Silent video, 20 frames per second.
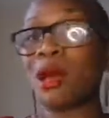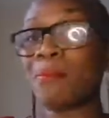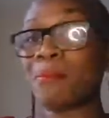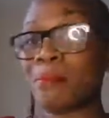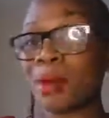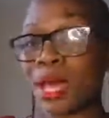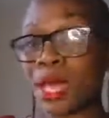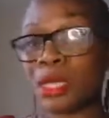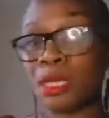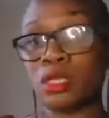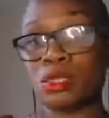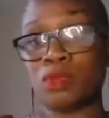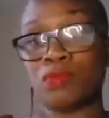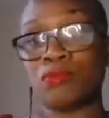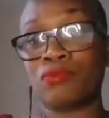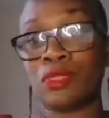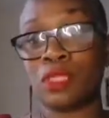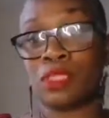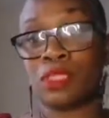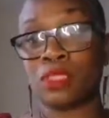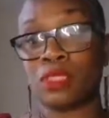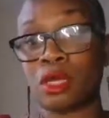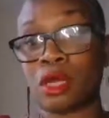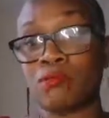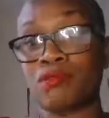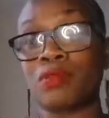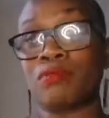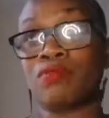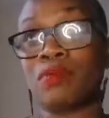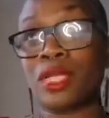unpack a lot of this
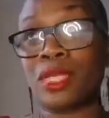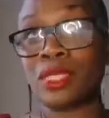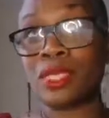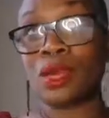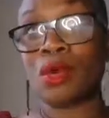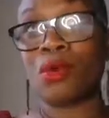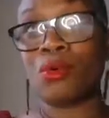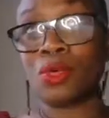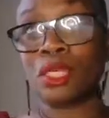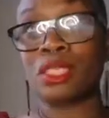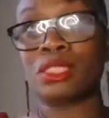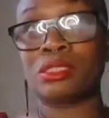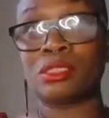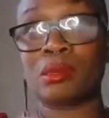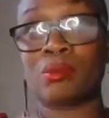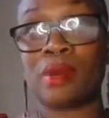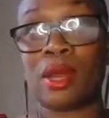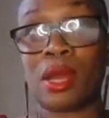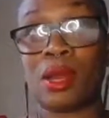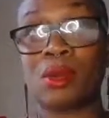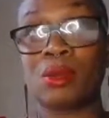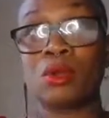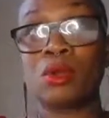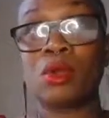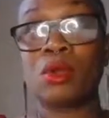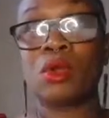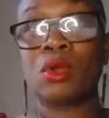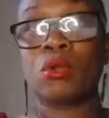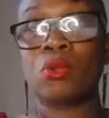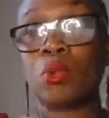stuff and really get honest about
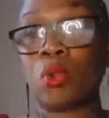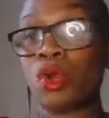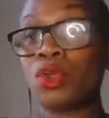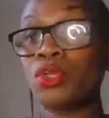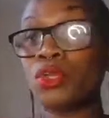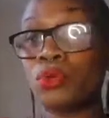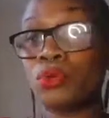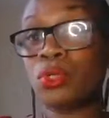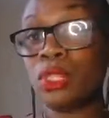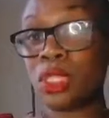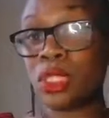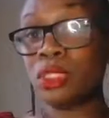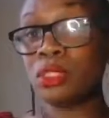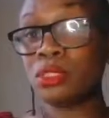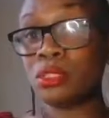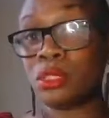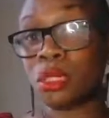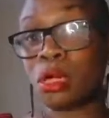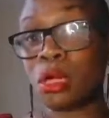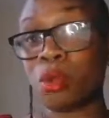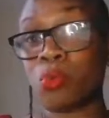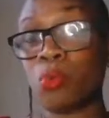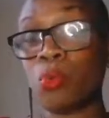what your needs are,